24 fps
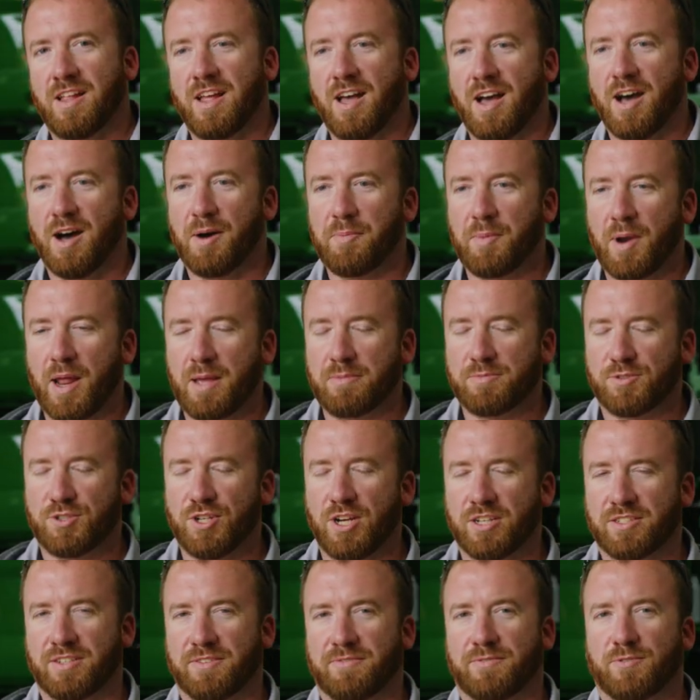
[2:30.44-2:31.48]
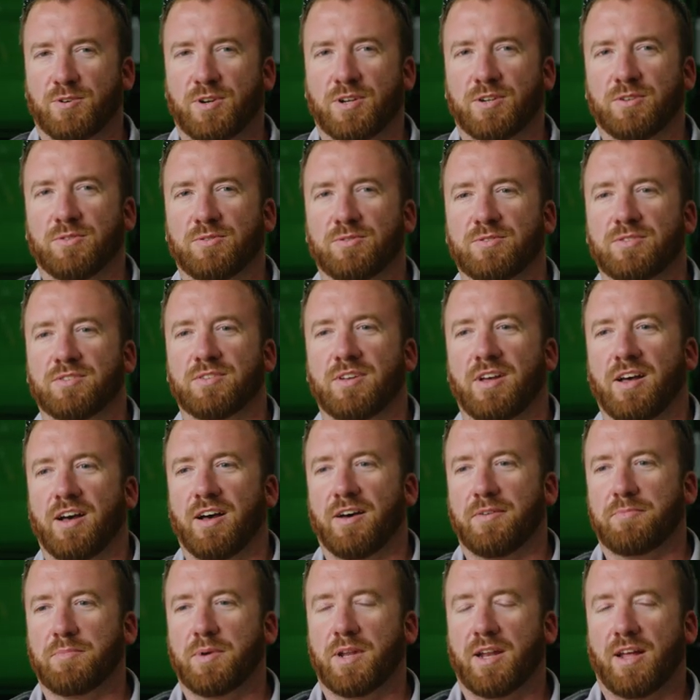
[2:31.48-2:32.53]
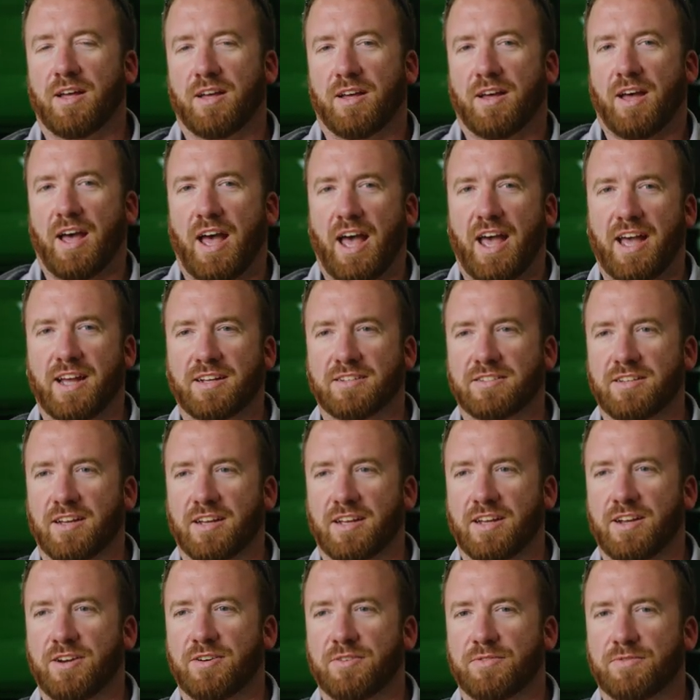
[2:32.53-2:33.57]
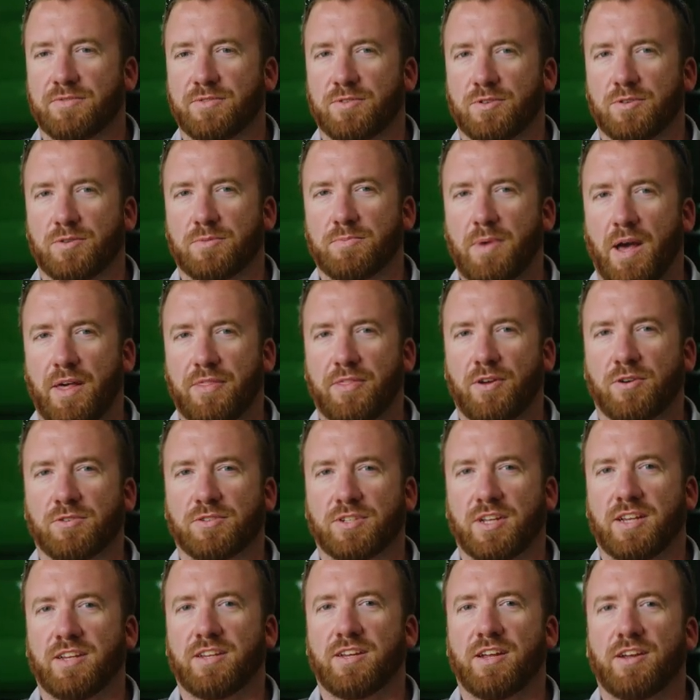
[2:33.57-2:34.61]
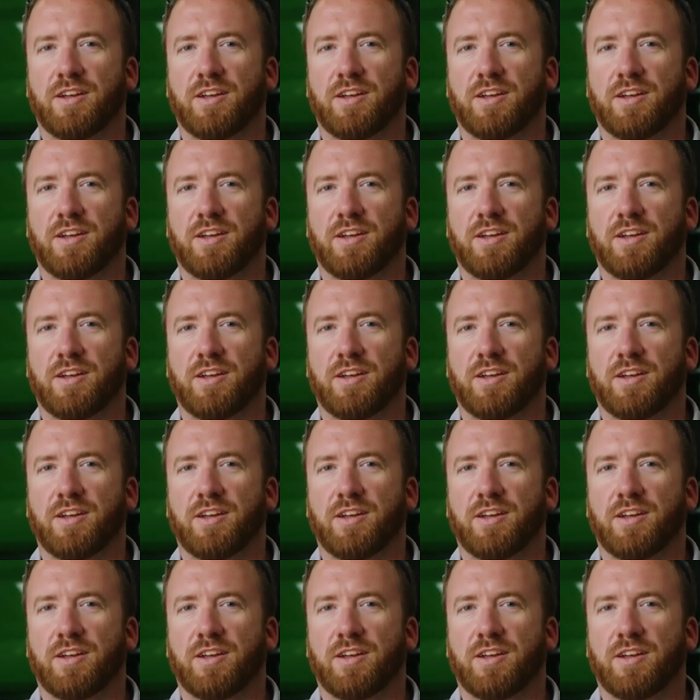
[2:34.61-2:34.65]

My name's Jesse Fields. I've been an ag tech here for about 13